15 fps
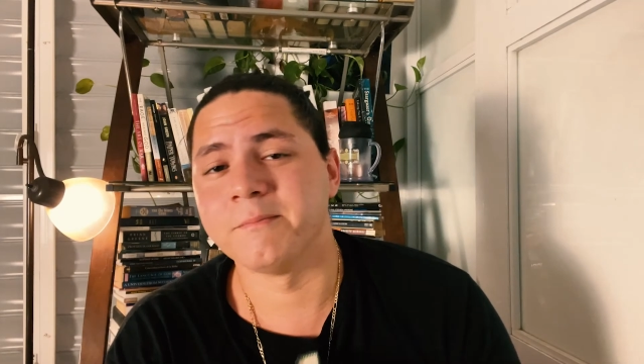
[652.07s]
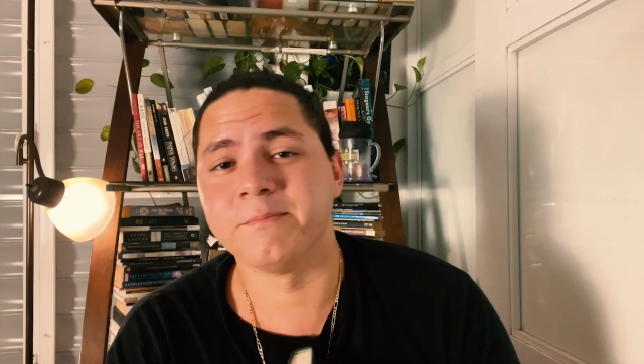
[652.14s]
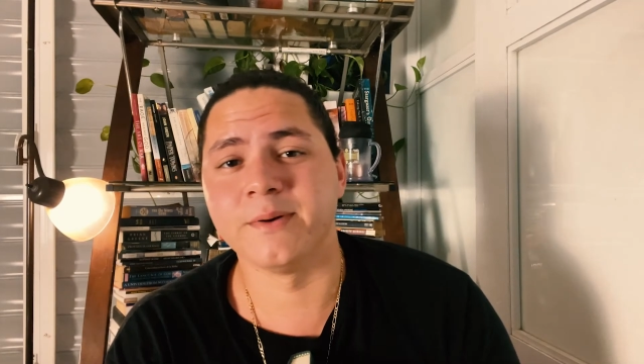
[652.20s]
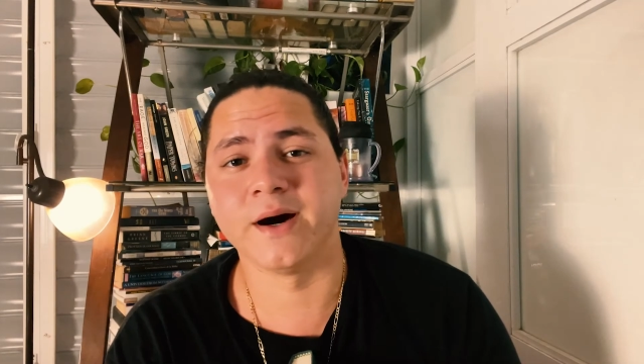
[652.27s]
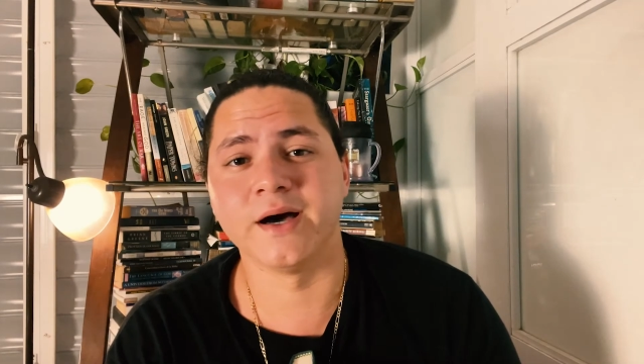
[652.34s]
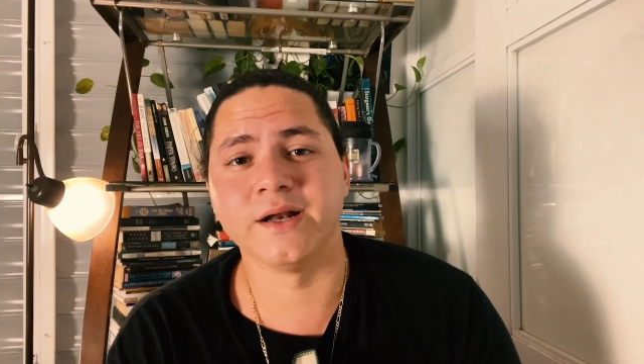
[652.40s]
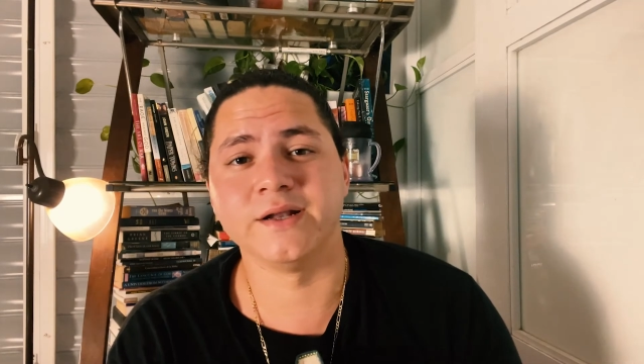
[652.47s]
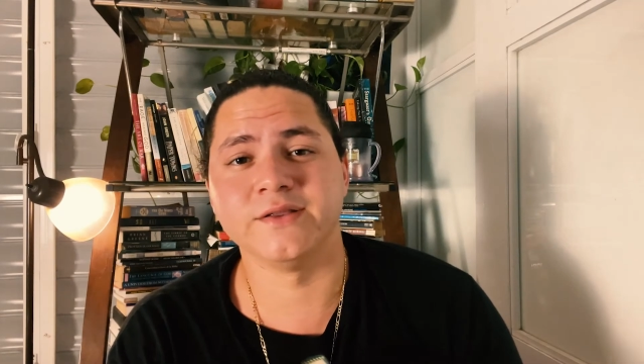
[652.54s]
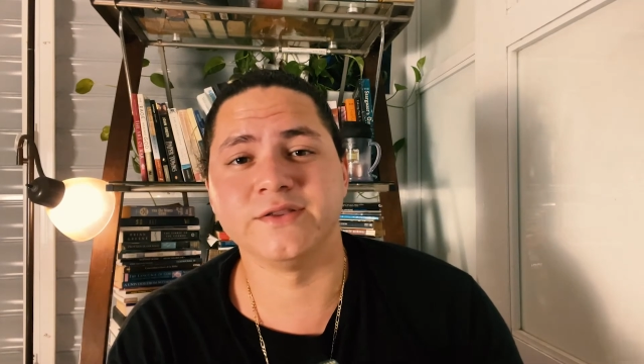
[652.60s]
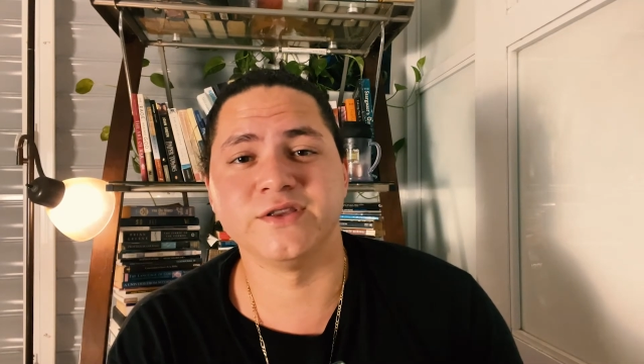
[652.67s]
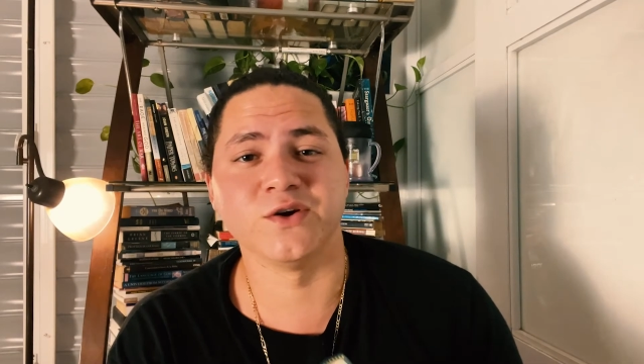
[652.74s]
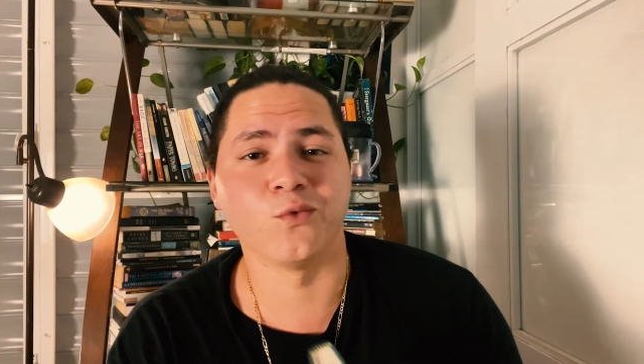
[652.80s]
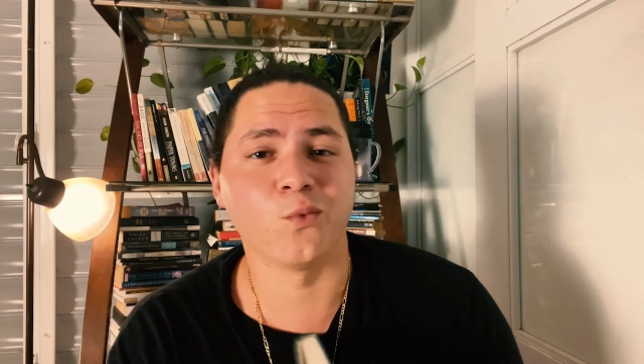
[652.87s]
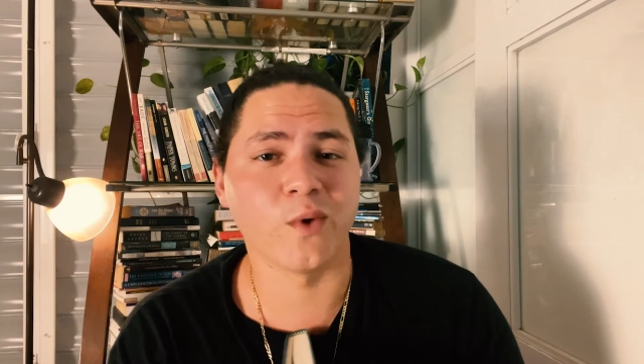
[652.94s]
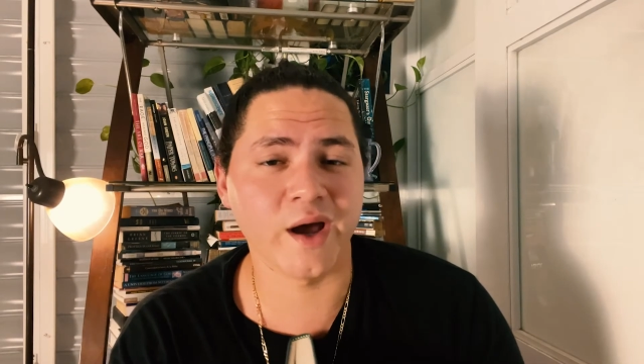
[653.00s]
But
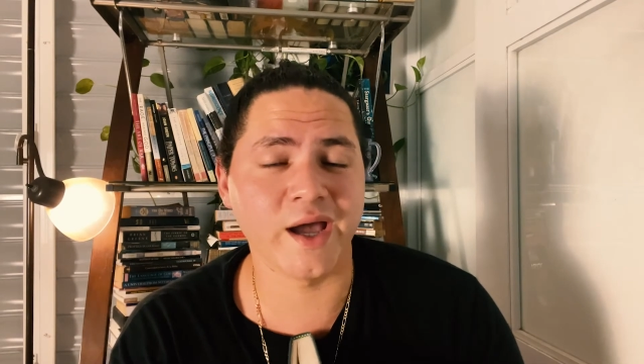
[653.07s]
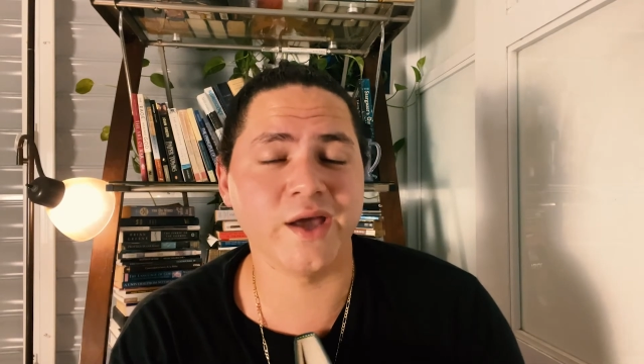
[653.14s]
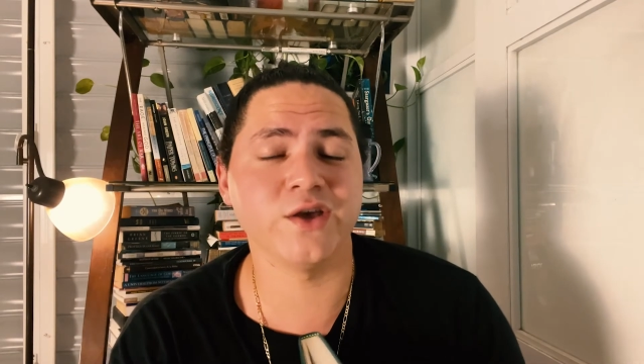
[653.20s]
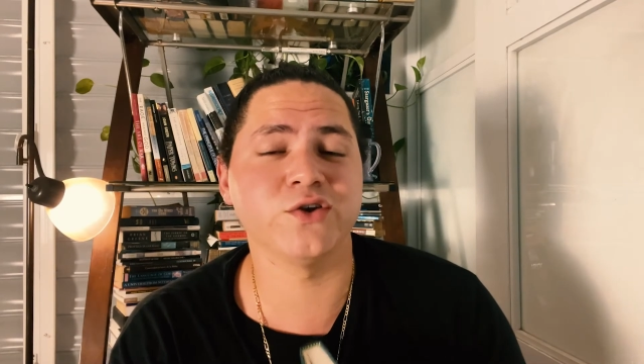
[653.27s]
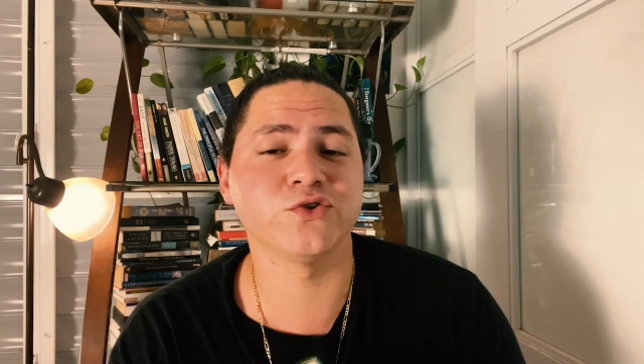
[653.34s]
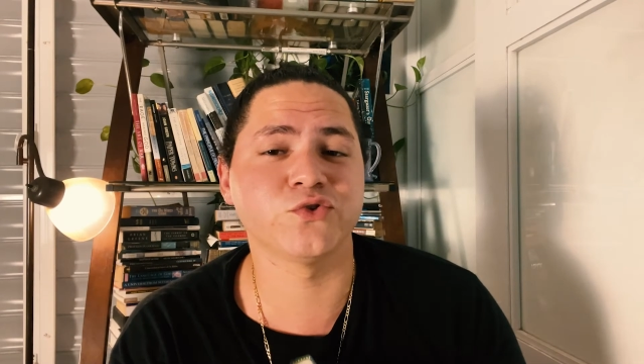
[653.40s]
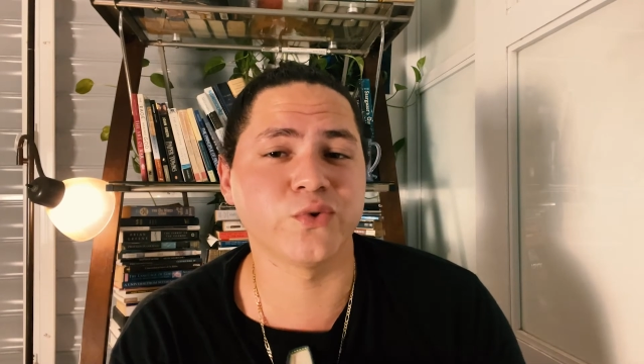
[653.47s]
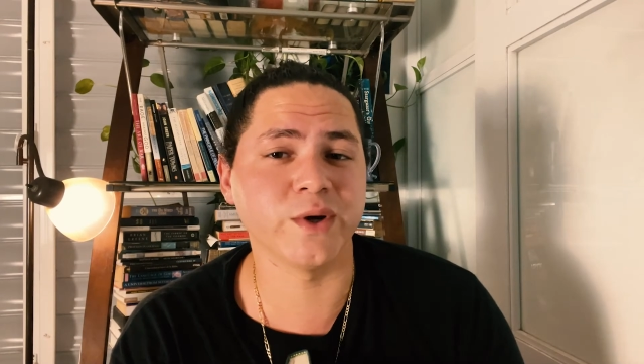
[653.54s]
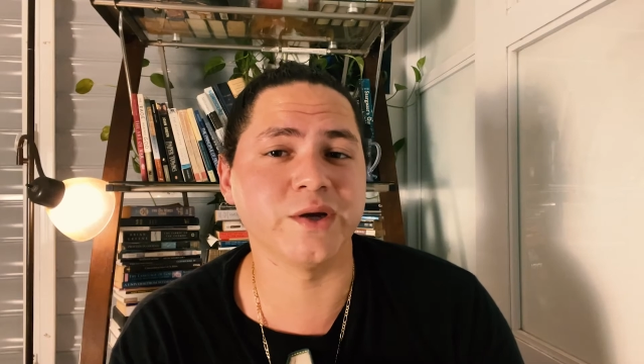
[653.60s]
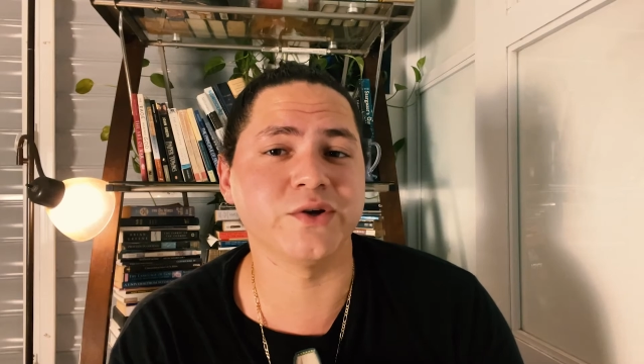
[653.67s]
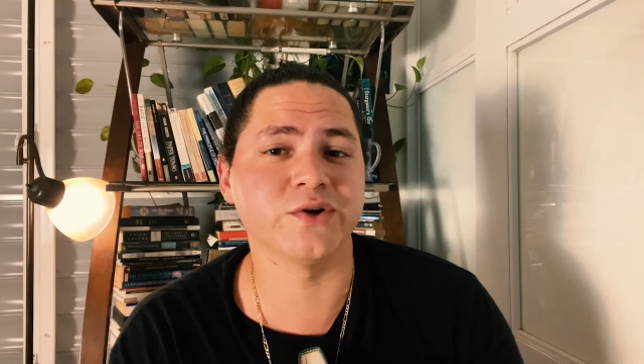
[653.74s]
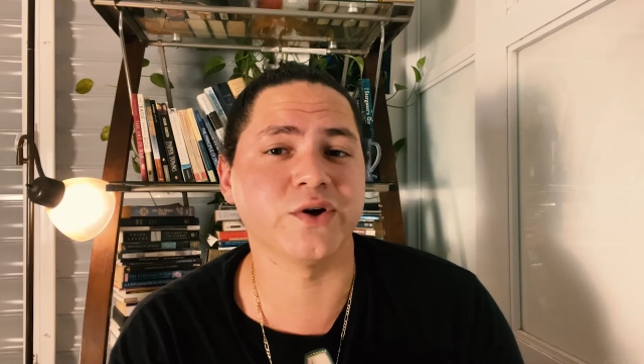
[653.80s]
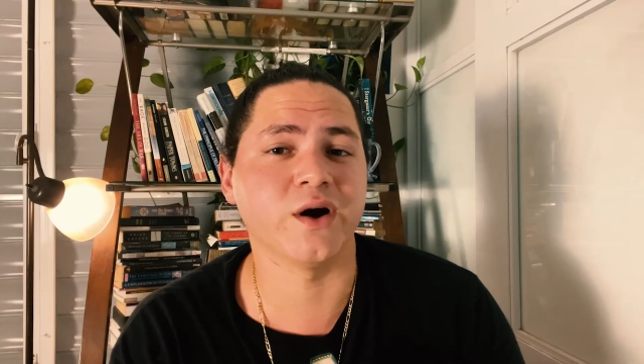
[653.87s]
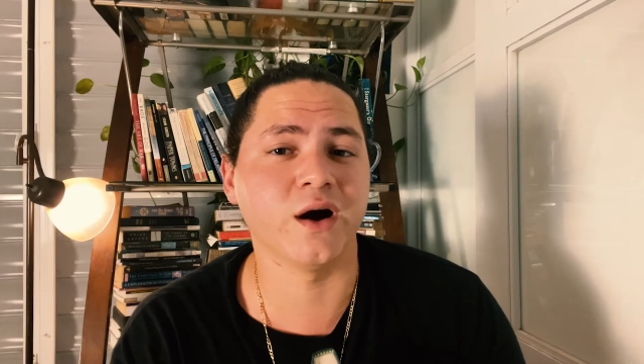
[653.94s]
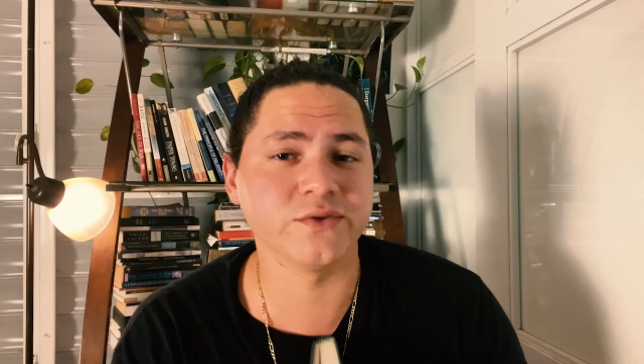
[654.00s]
the way you treat
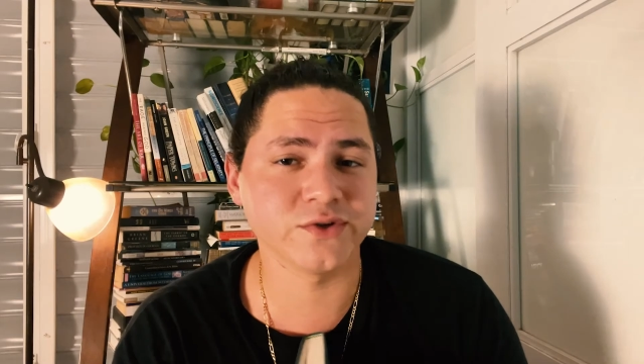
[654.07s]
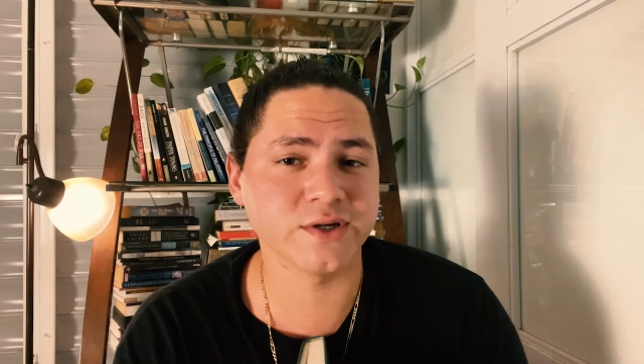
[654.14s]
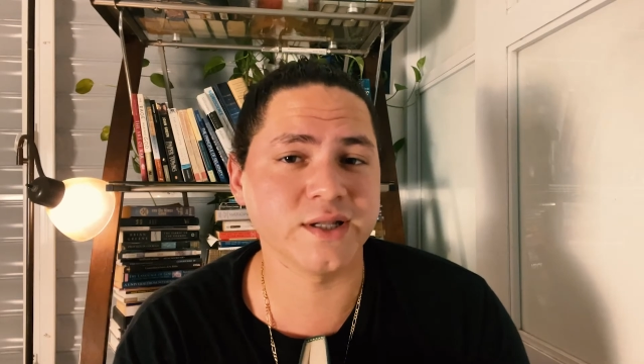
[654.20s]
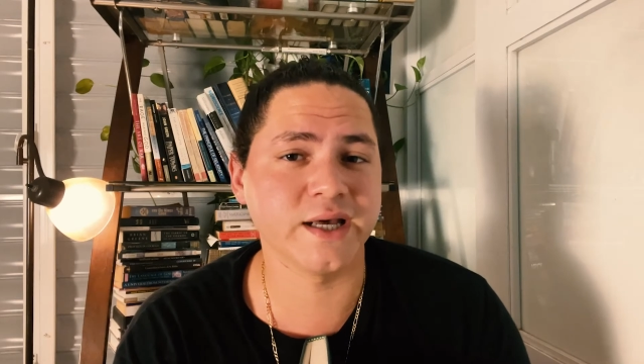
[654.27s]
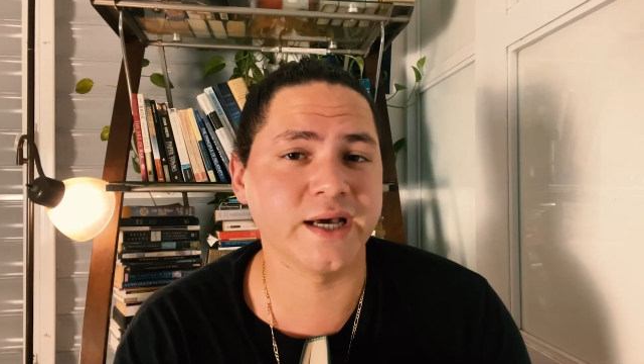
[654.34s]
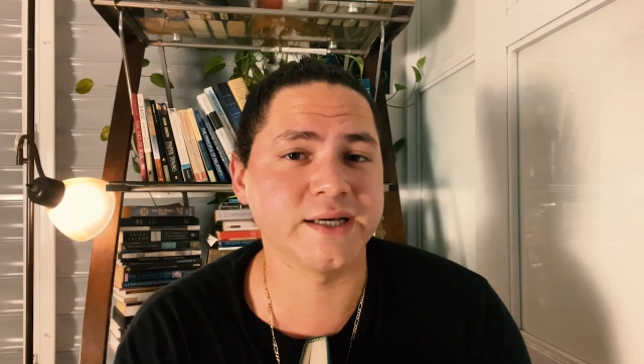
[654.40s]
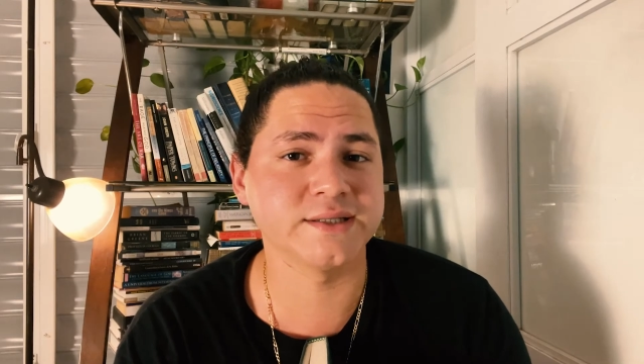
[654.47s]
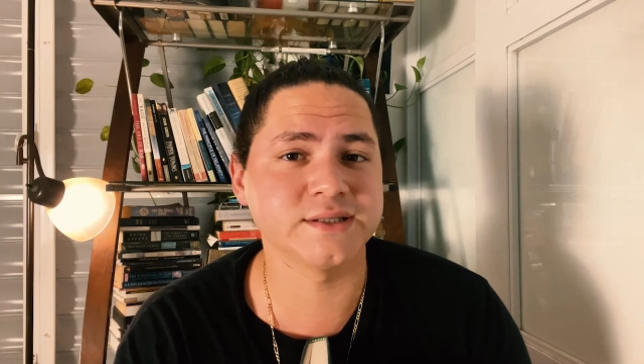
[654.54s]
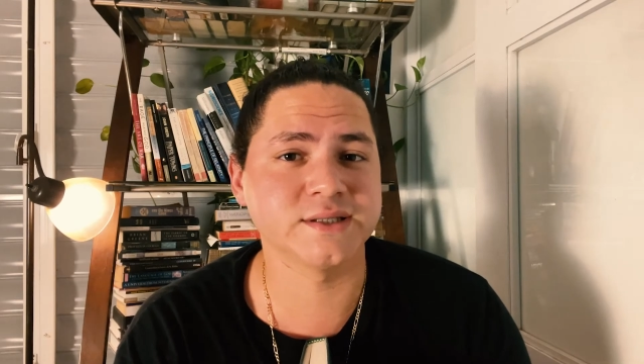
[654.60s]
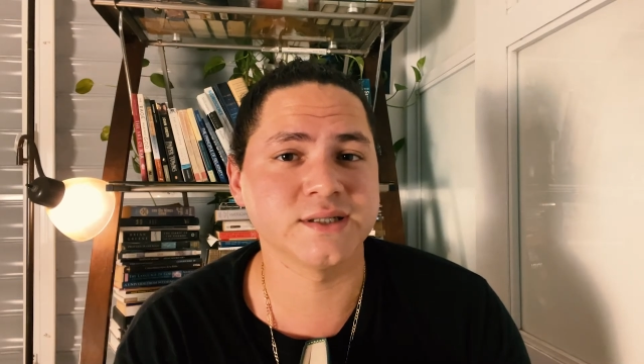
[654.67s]
your underlings